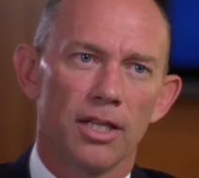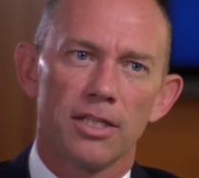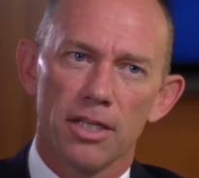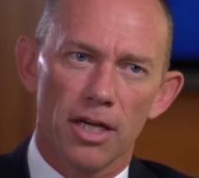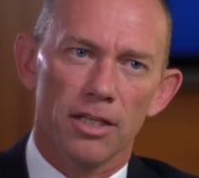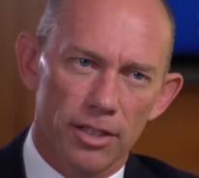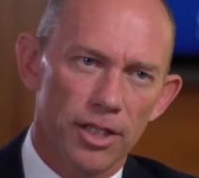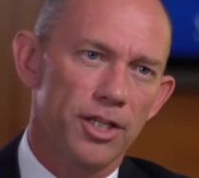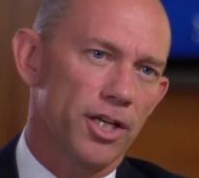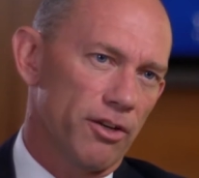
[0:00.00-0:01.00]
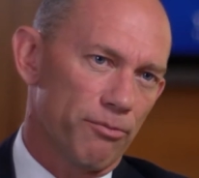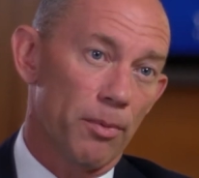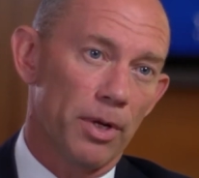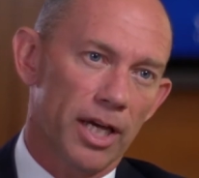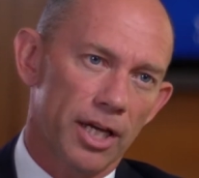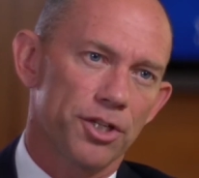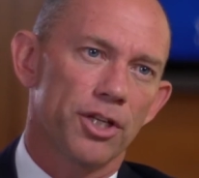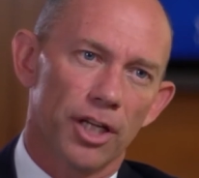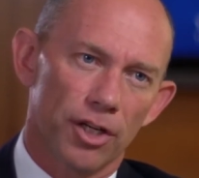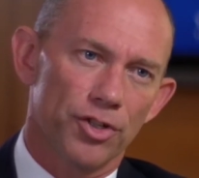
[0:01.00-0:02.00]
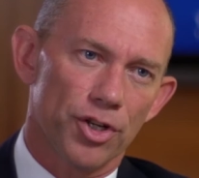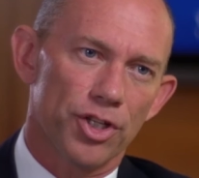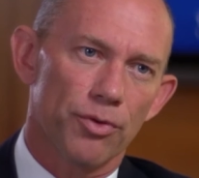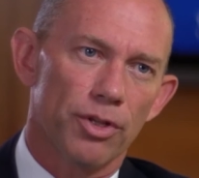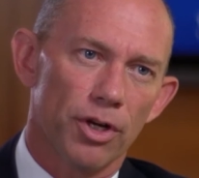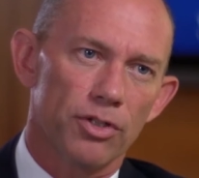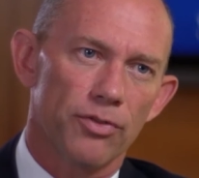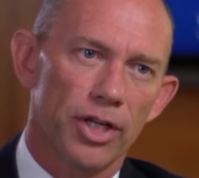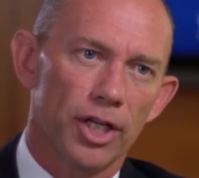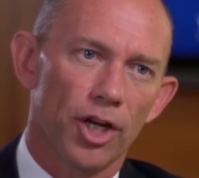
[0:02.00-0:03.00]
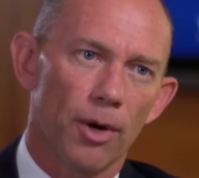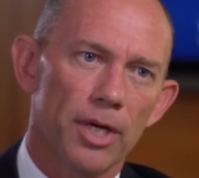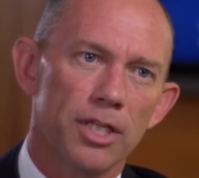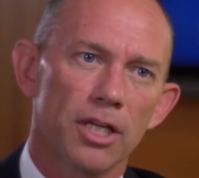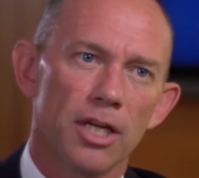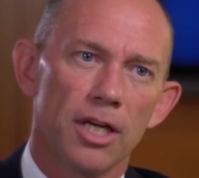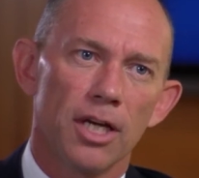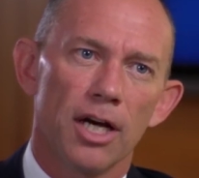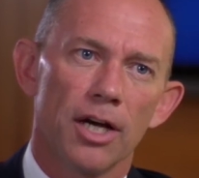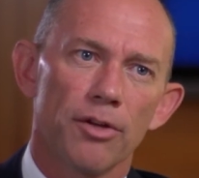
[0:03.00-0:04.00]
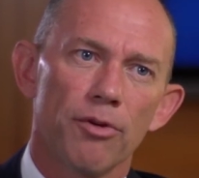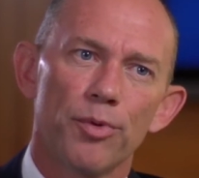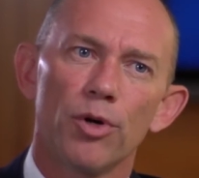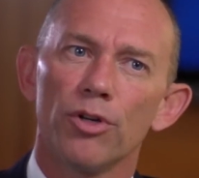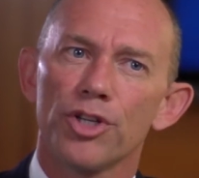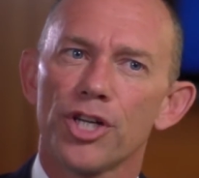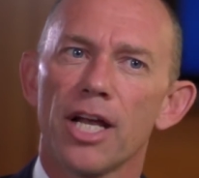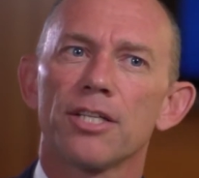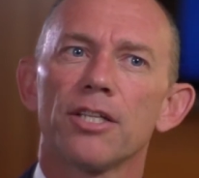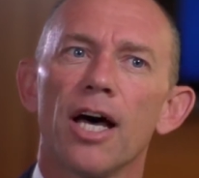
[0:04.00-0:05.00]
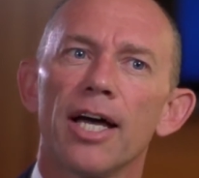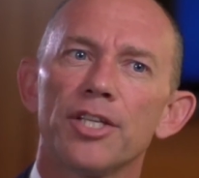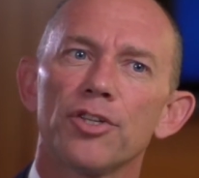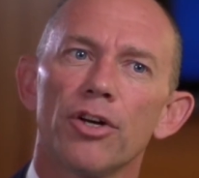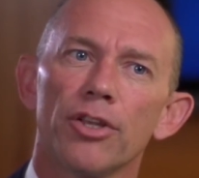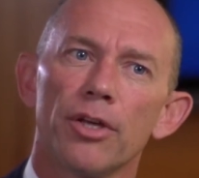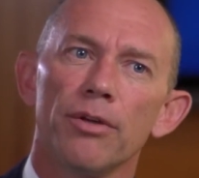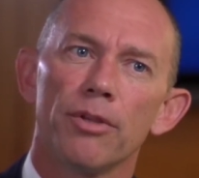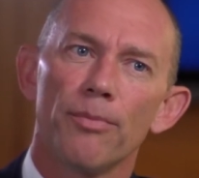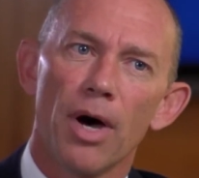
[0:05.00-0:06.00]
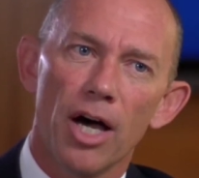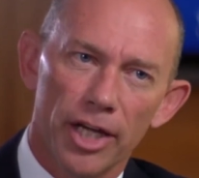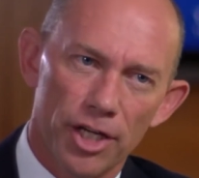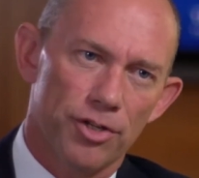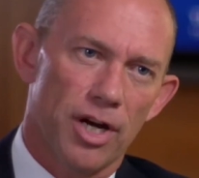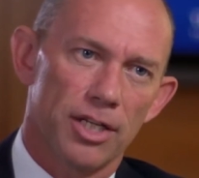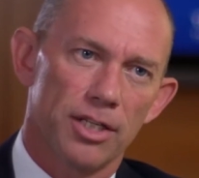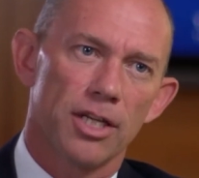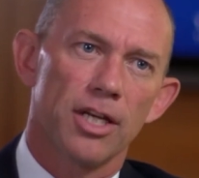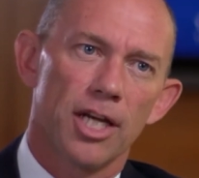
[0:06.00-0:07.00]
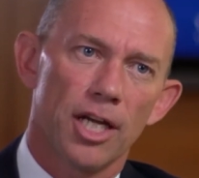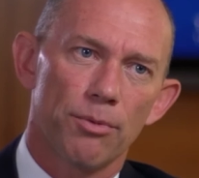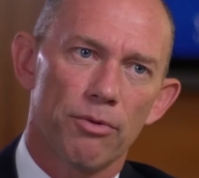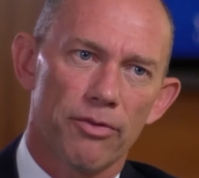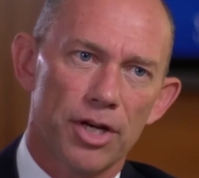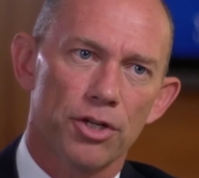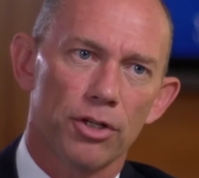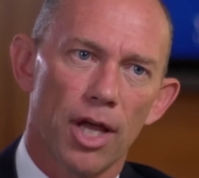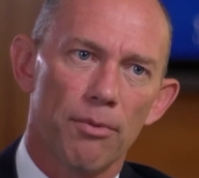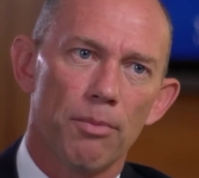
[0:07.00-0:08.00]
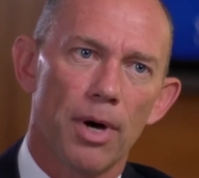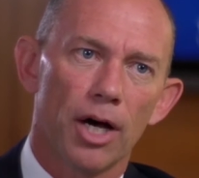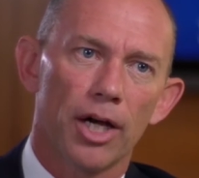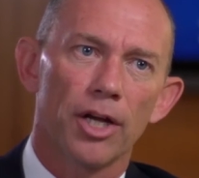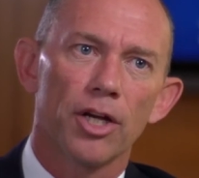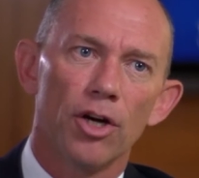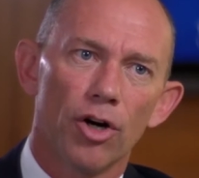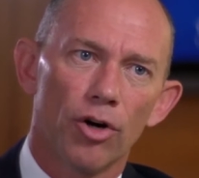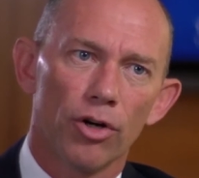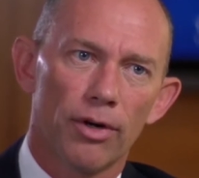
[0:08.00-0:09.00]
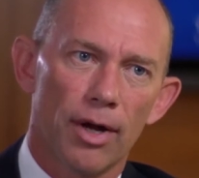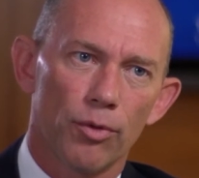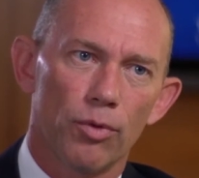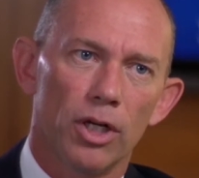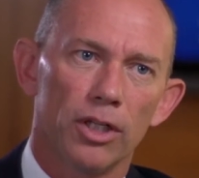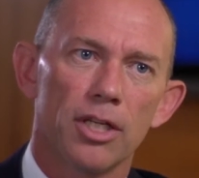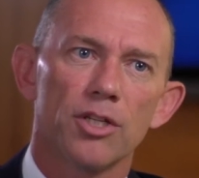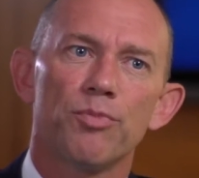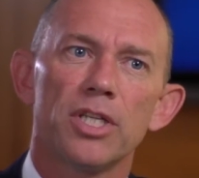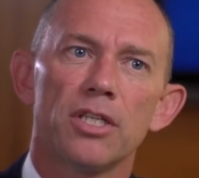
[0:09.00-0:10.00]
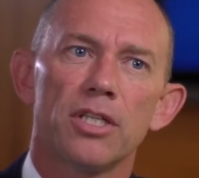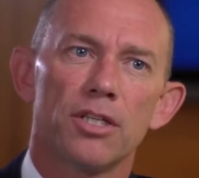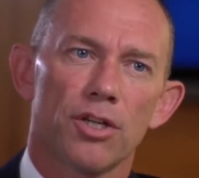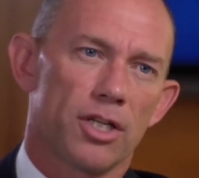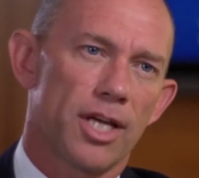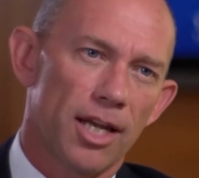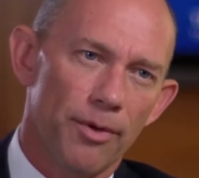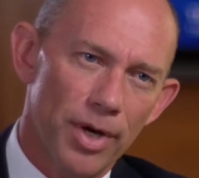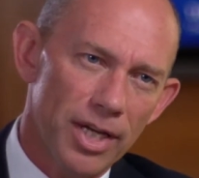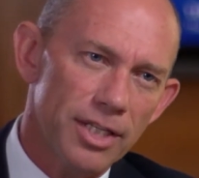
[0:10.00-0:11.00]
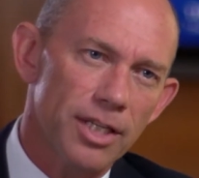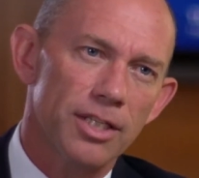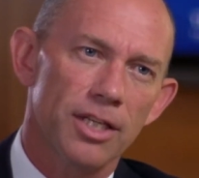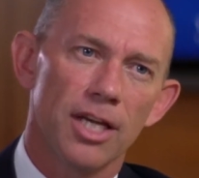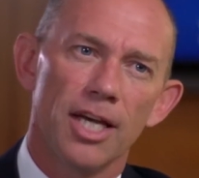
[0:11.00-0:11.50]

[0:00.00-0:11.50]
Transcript: This is our third year of publication in conjunction with Oxford Economics, and the report sheds light on the, the market trends in the professional labour market all around the world as businesses on a daily basis